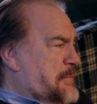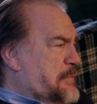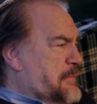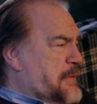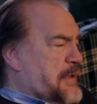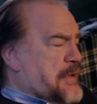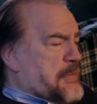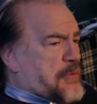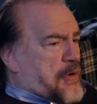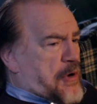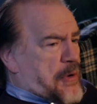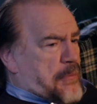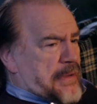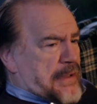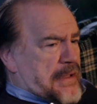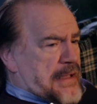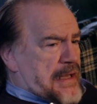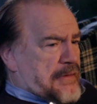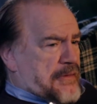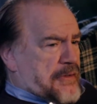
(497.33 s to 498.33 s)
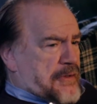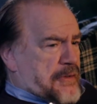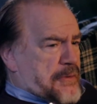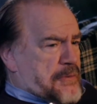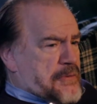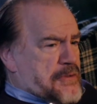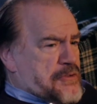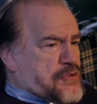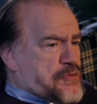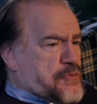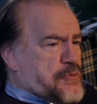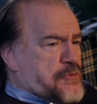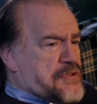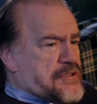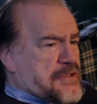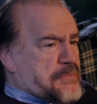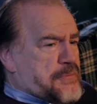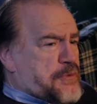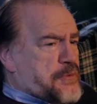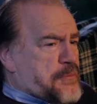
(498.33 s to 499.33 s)
being brought by Catholic, there were two
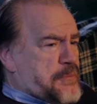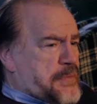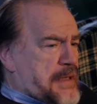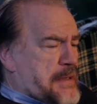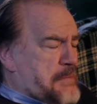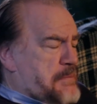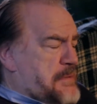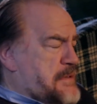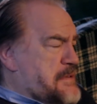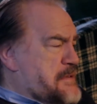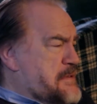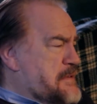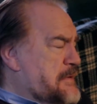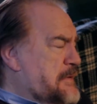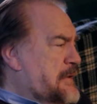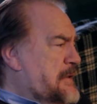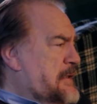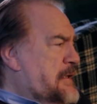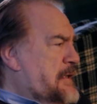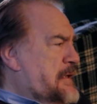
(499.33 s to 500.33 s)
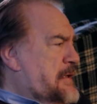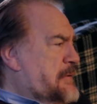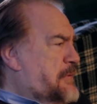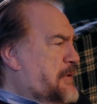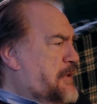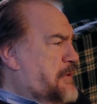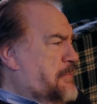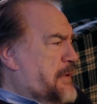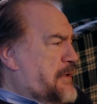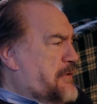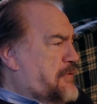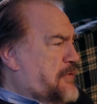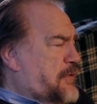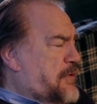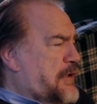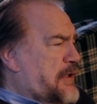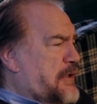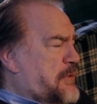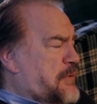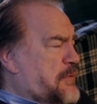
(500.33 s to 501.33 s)
taboo papers. But the
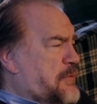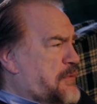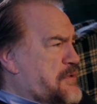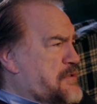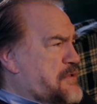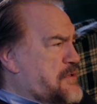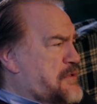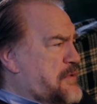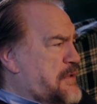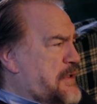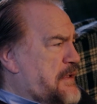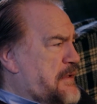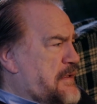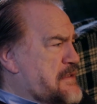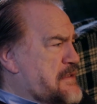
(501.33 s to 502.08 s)
Pictorial was doing